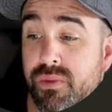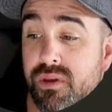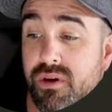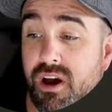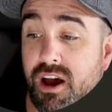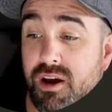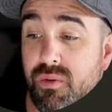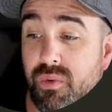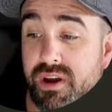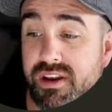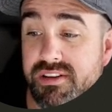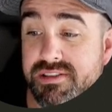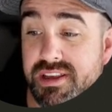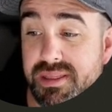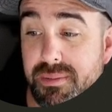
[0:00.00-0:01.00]
uh, we're going to
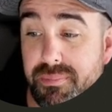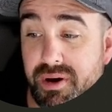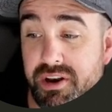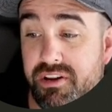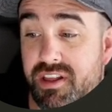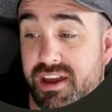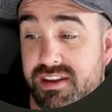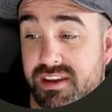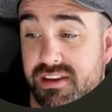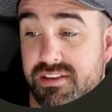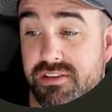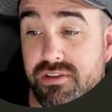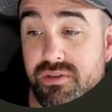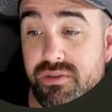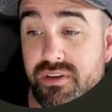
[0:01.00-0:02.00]
set the bundle ID
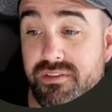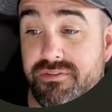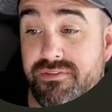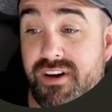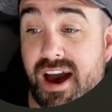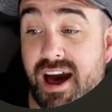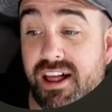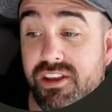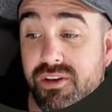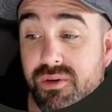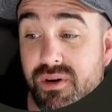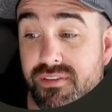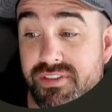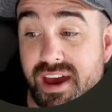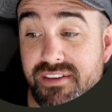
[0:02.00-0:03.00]
to the value
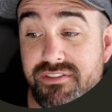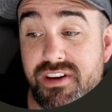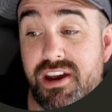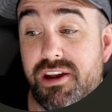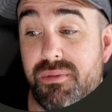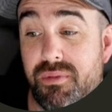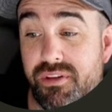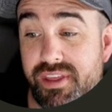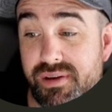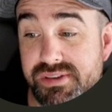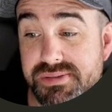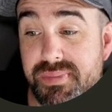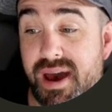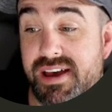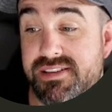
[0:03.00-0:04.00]
of that variable that was
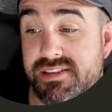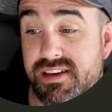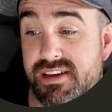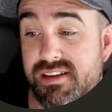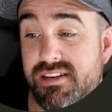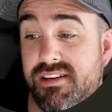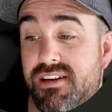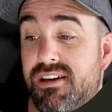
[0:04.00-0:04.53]
passed in.